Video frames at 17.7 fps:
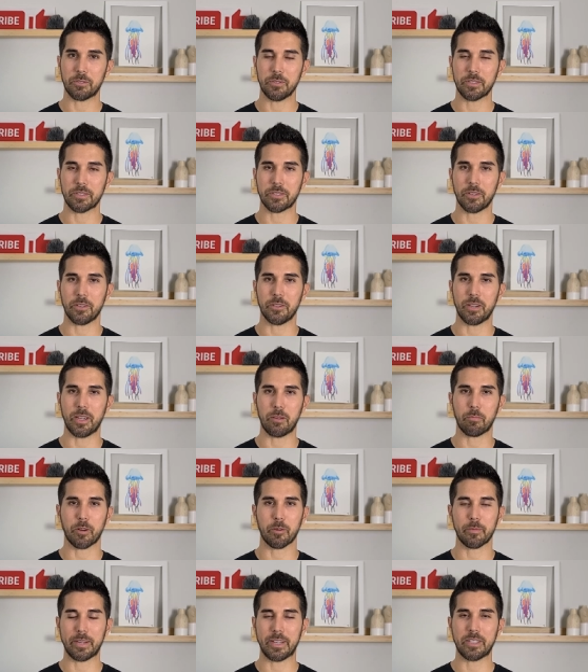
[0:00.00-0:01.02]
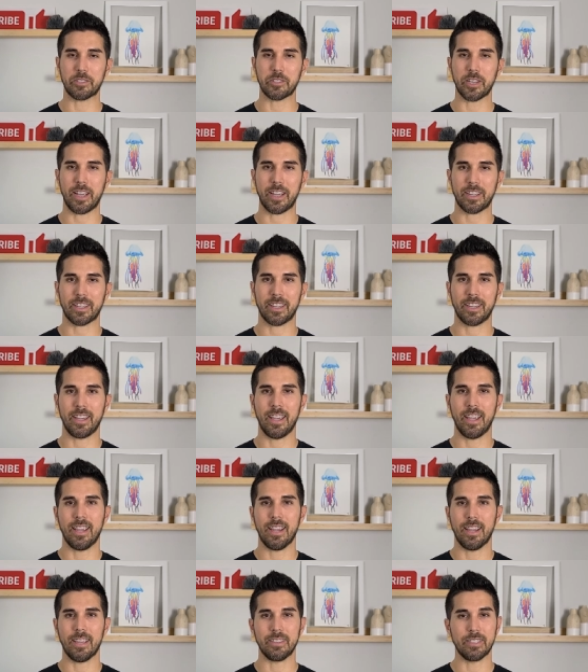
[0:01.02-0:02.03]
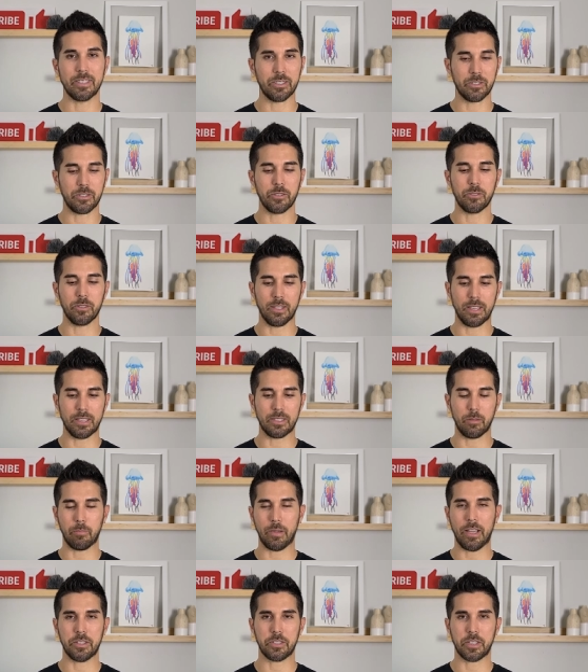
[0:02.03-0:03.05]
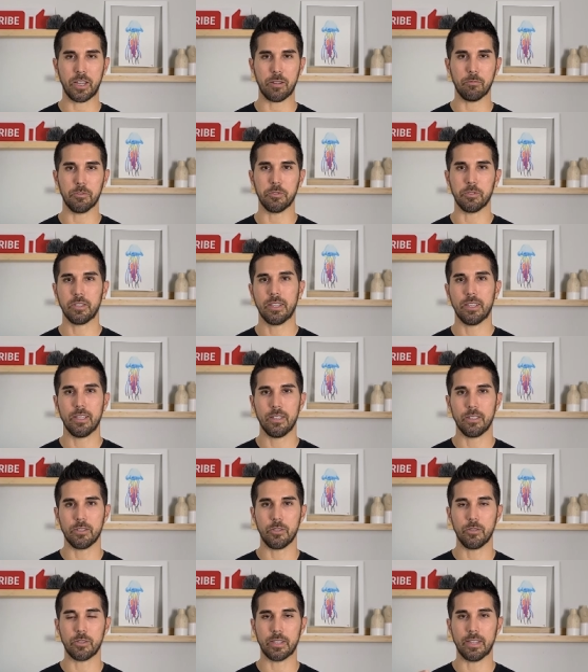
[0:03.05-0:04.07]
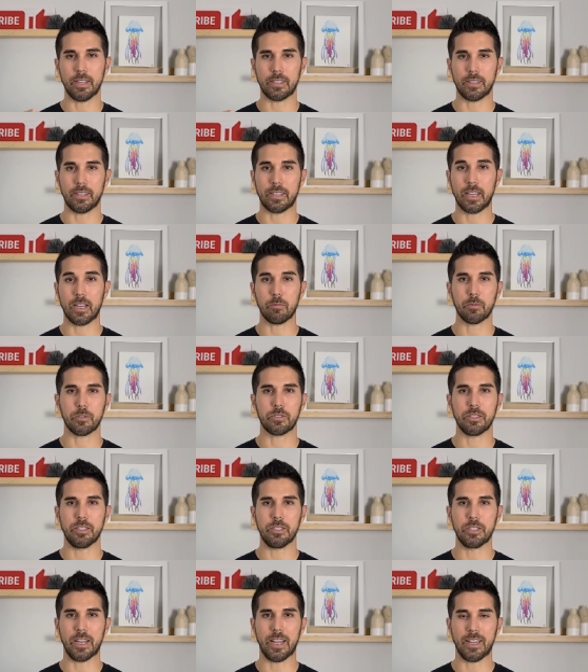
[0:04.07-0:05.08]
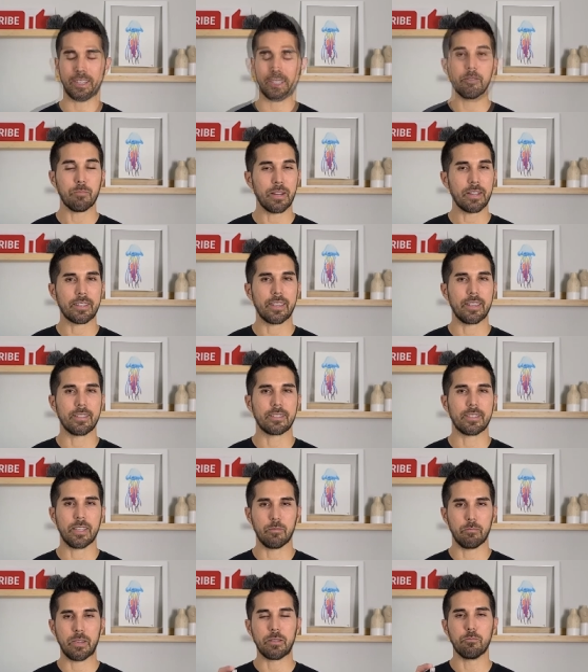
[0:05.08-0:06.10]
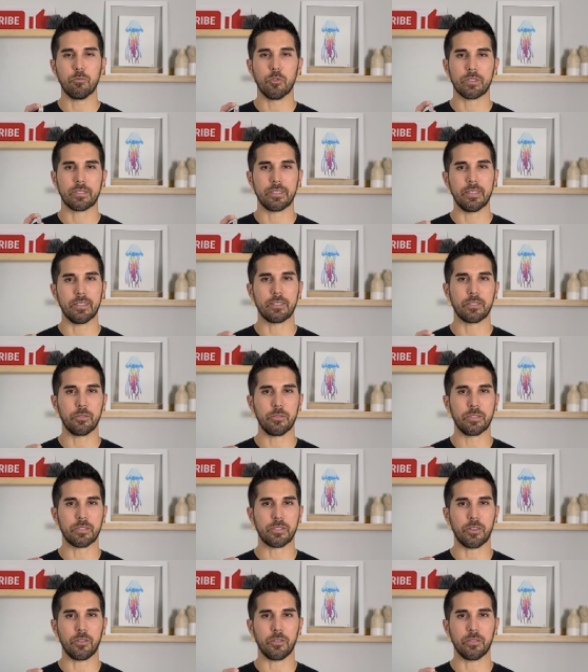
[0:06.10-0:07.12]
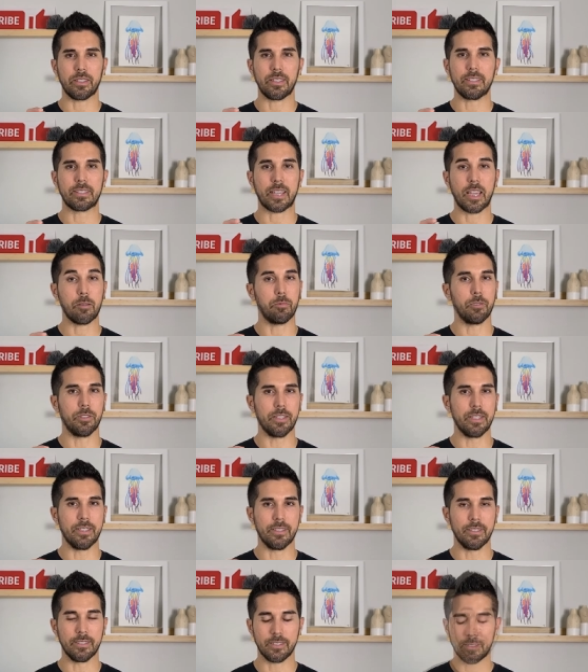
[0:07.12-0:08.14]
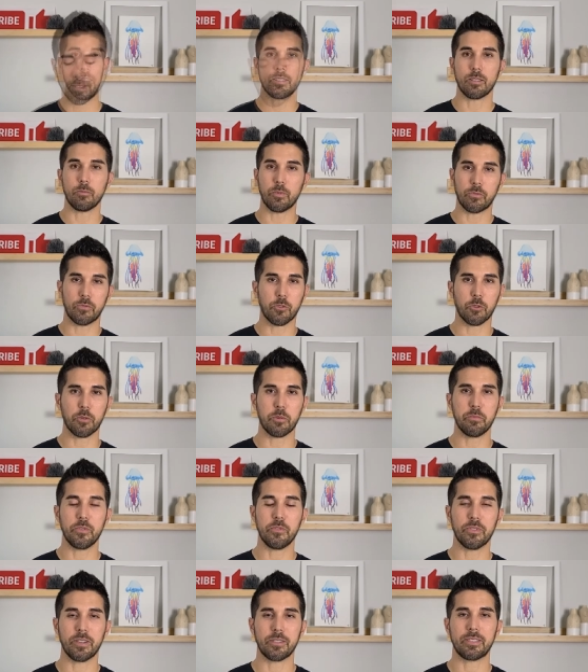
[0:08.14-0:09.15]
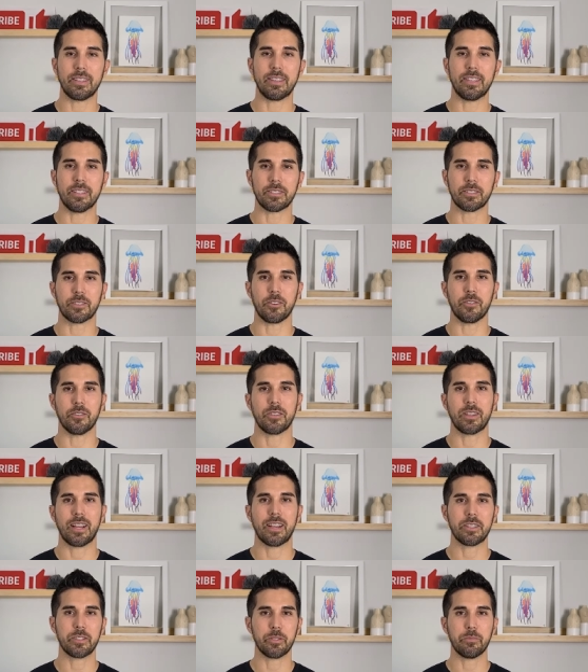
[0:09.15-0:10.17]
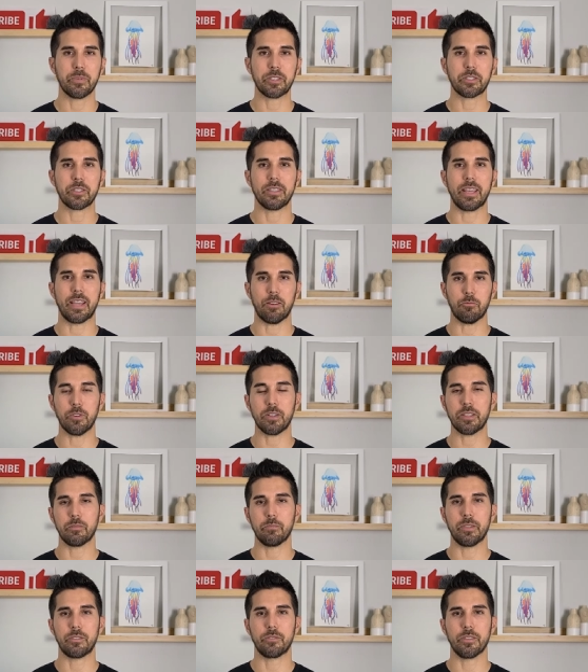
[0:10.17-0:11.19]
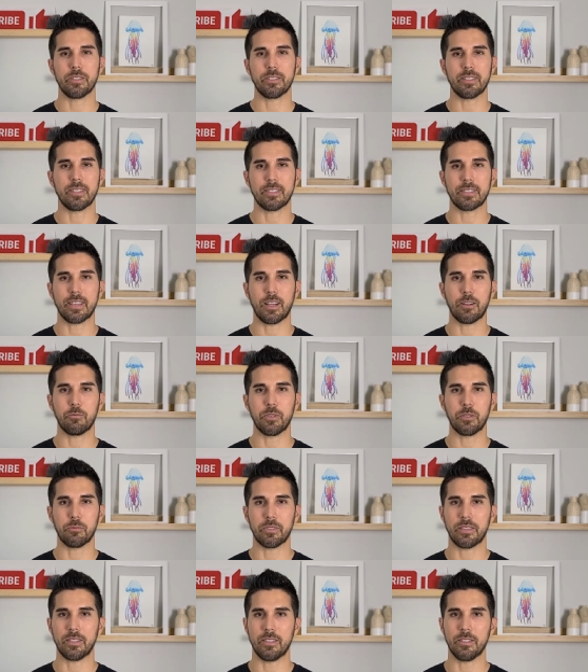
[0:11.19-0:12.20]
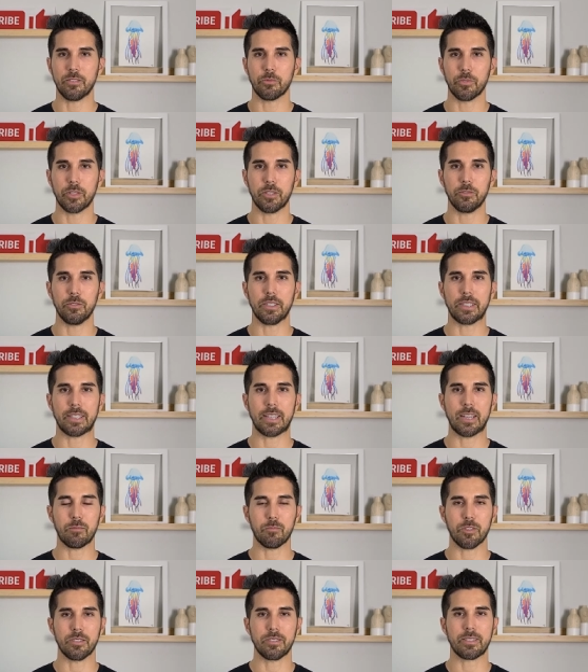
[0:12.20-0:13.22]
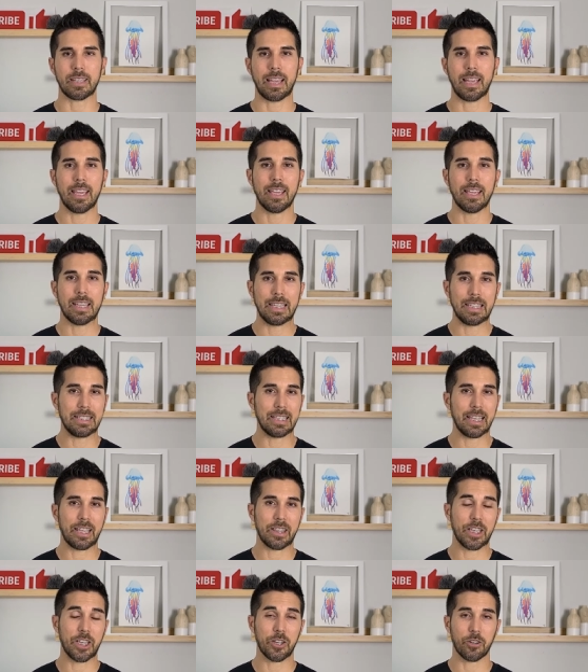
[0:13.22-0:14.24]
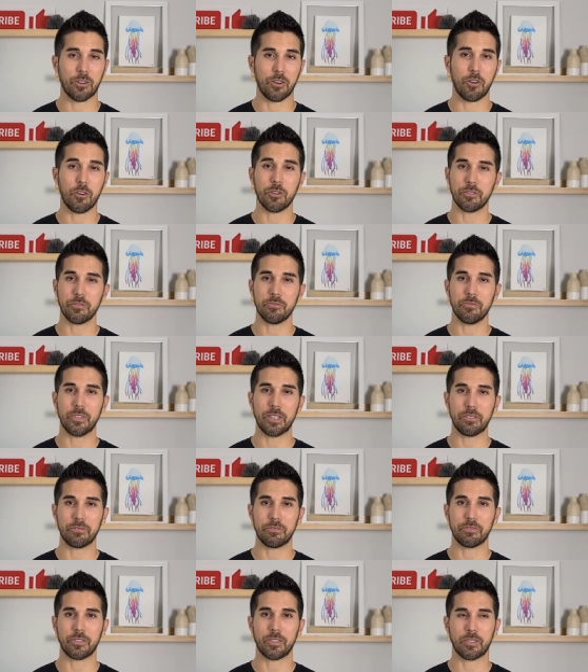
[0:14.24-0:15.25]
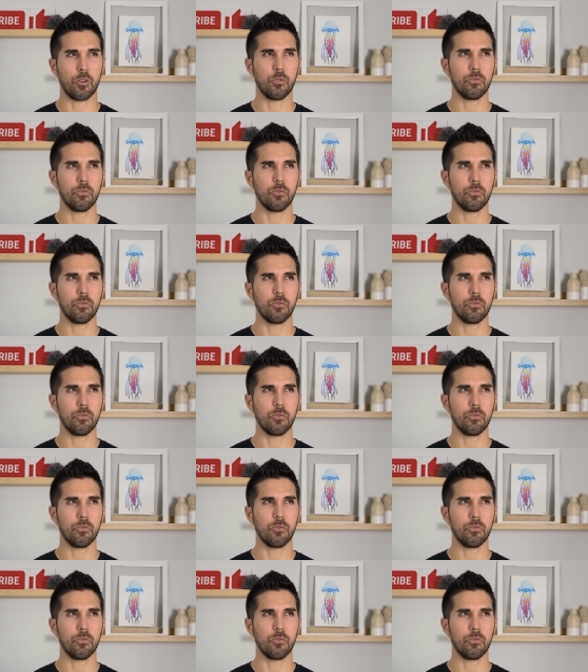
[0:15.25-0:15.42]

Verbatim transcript: to install a permanent jack and then just utilize a patch cable to connect the camera to the jack. In my case, it made more sense to install these cable ends. So before we move on to the install, I should mention that one of the big reasons I went with these Reolink cameras is that they are OnVIF,